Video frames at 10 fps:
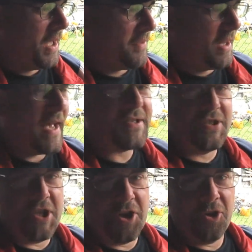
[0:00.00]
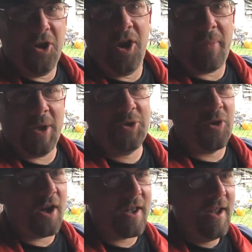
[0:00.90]
in the last year on my
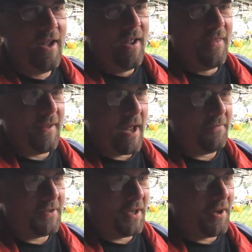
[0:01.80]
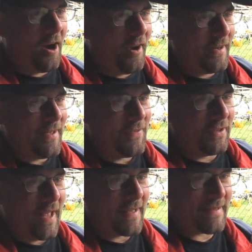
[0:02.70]
truck than I've done on it in
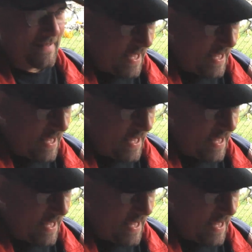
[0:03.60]
the last